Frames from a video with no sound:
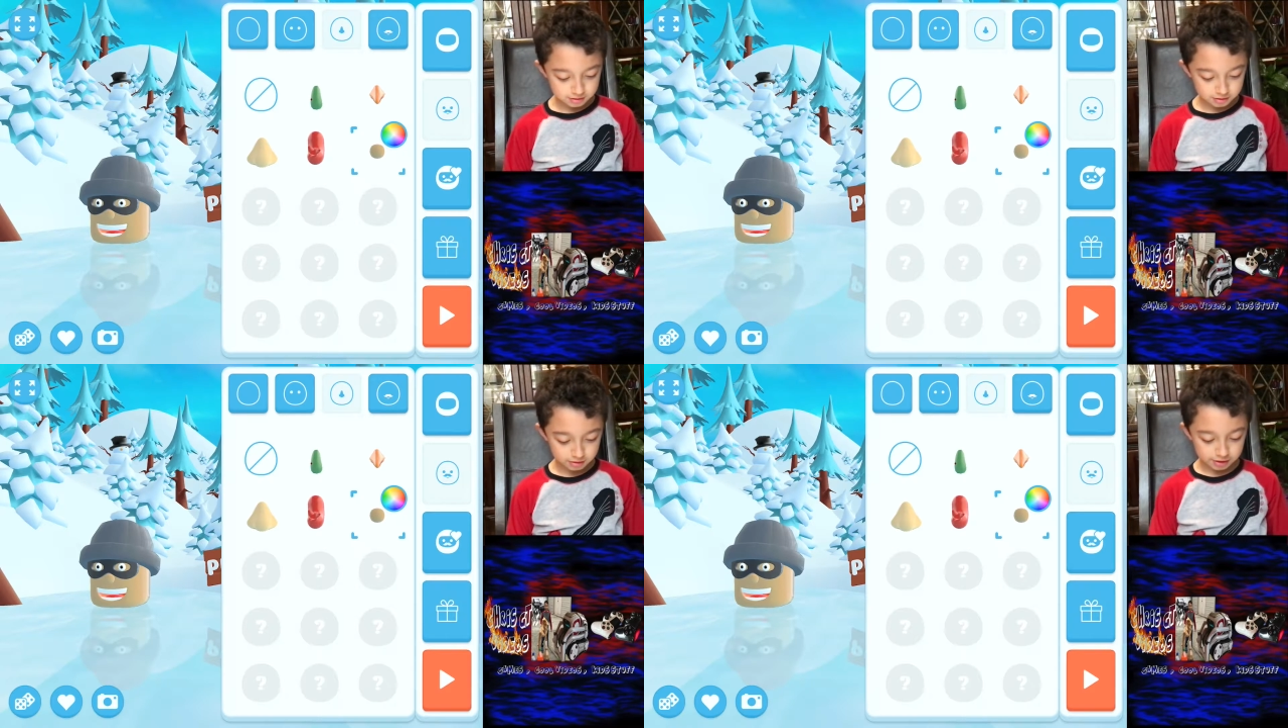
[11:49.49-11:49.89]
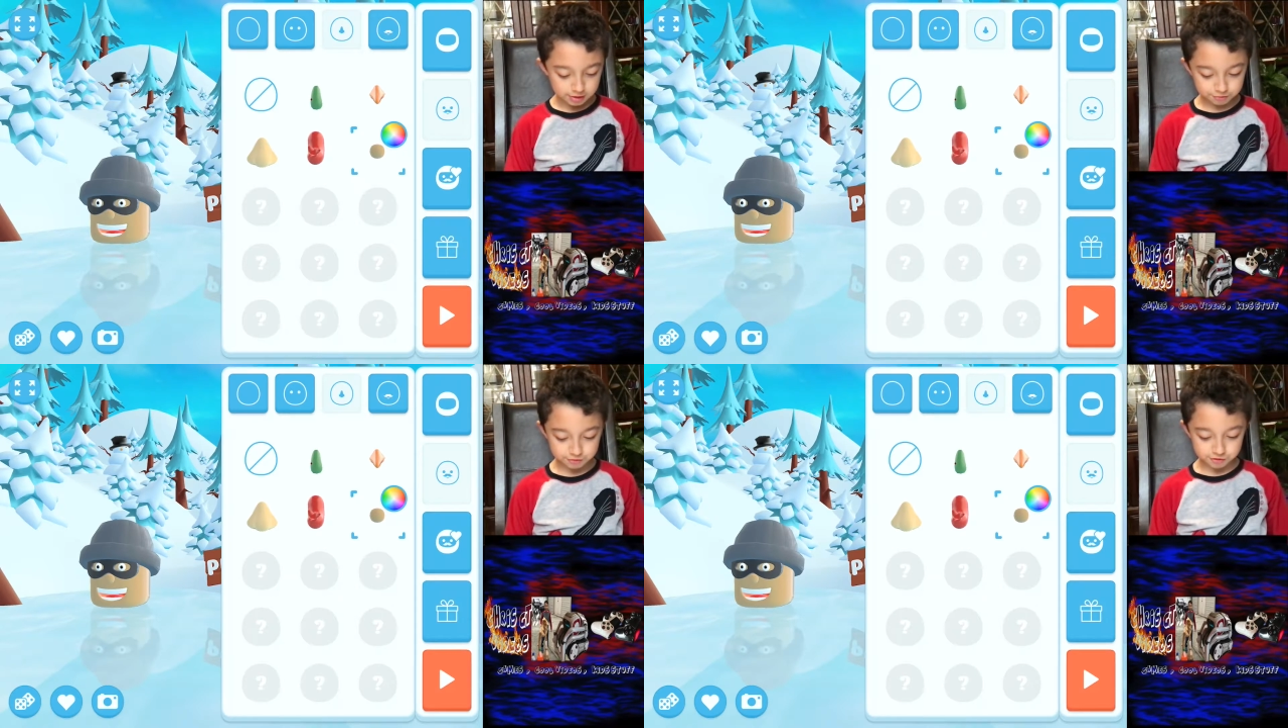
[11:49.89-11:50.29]
And
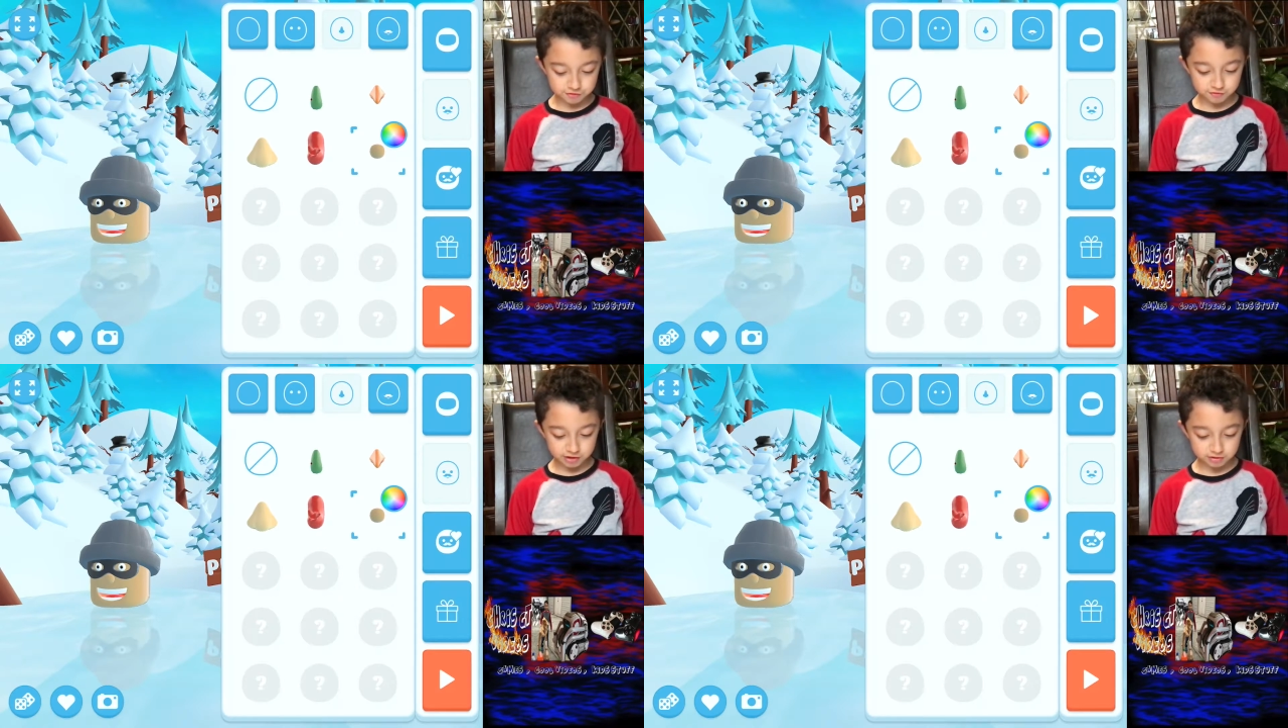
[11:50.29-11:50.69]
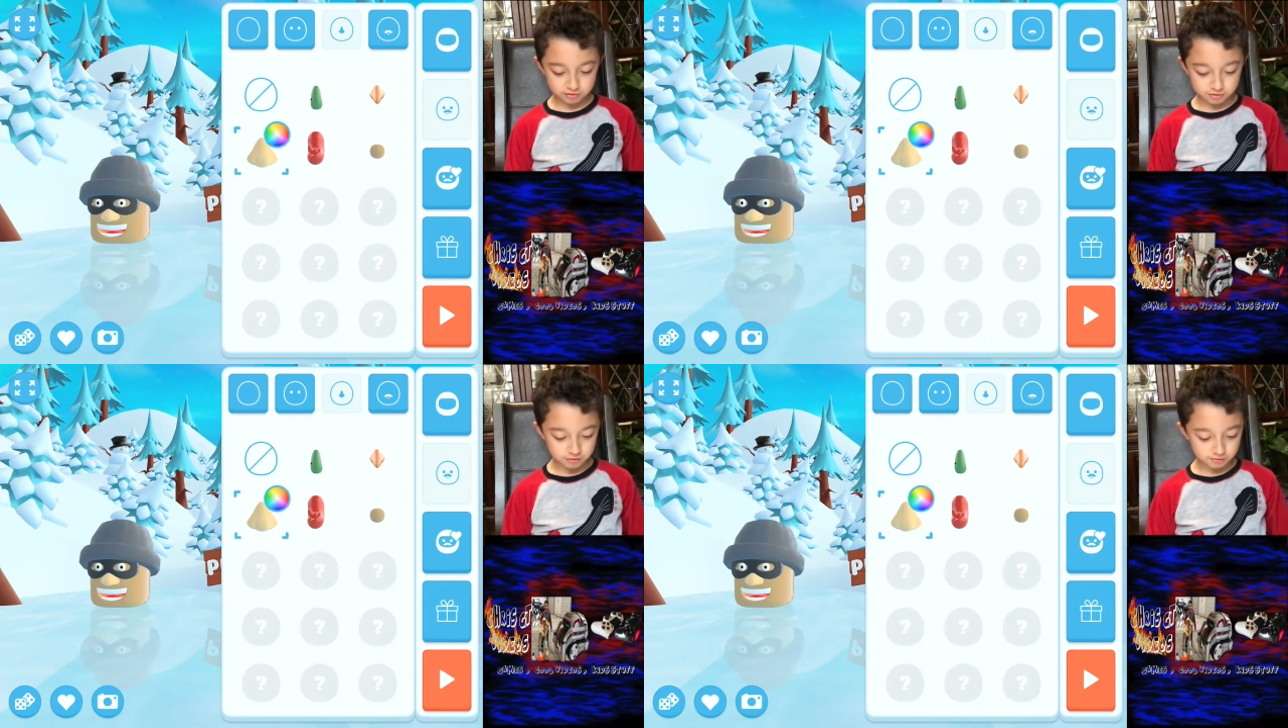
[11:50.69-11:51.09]
that was just a
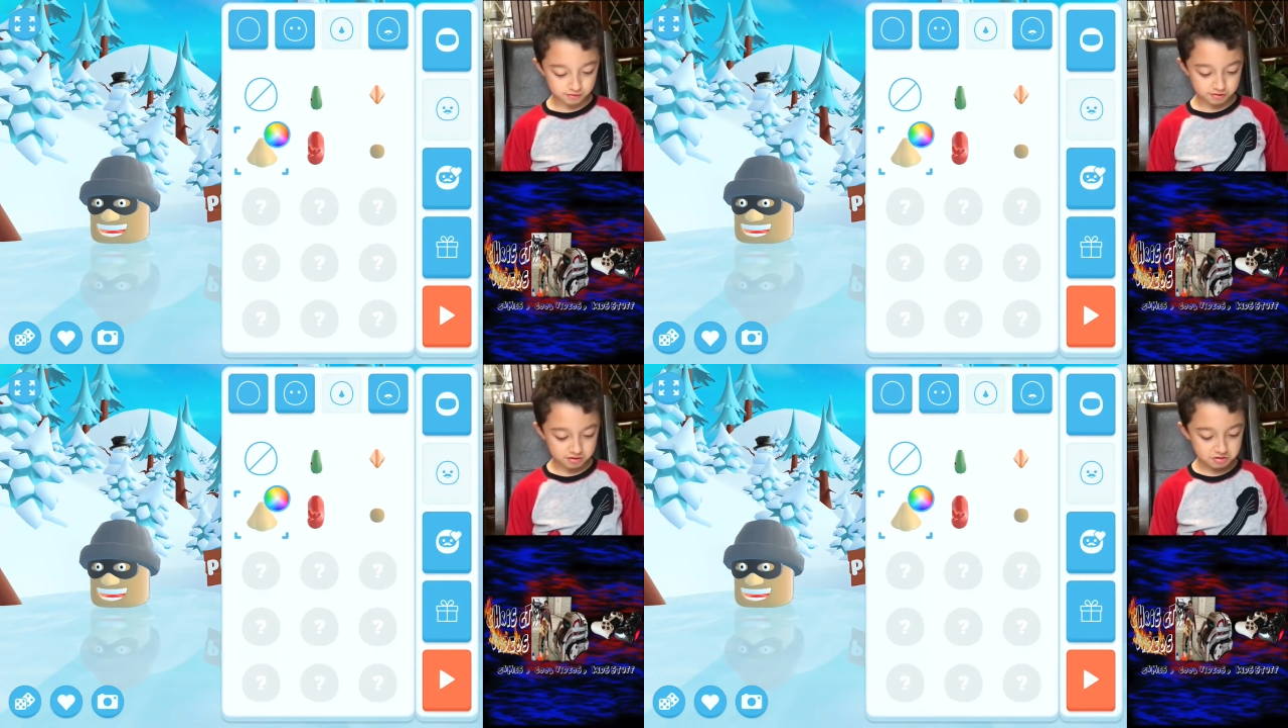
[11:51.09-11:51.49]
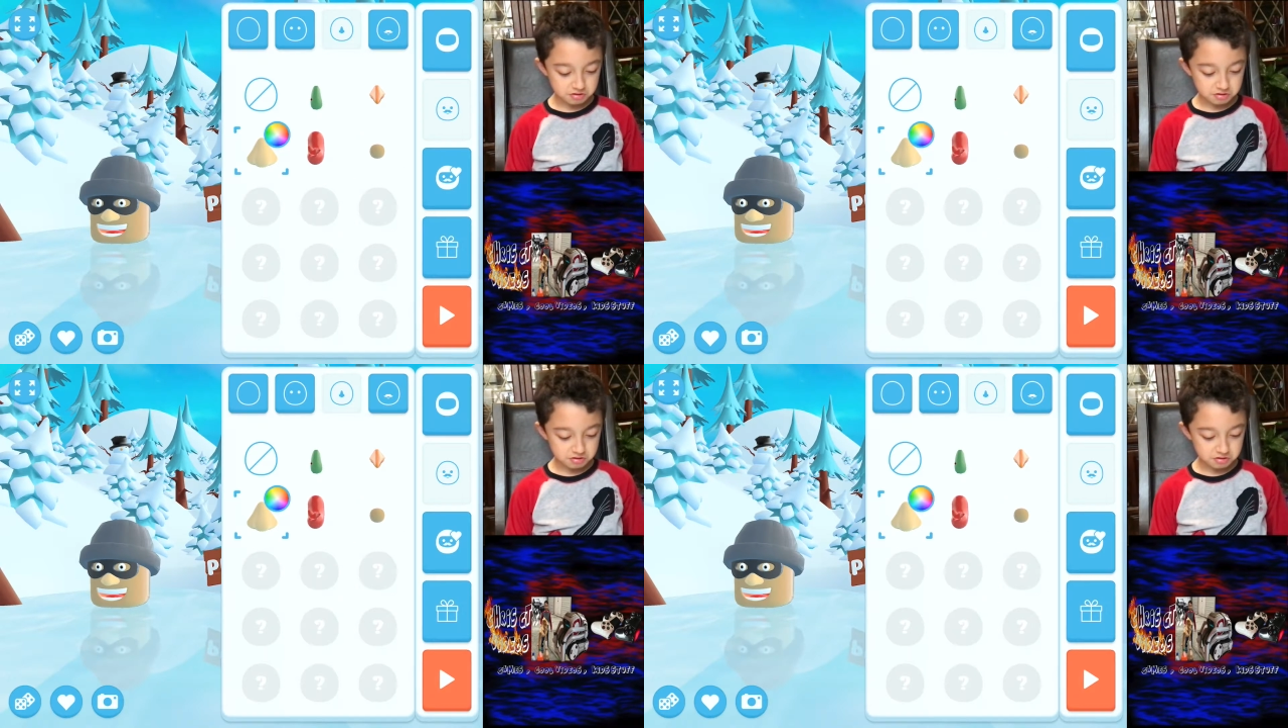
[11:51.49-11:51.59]
regular nose.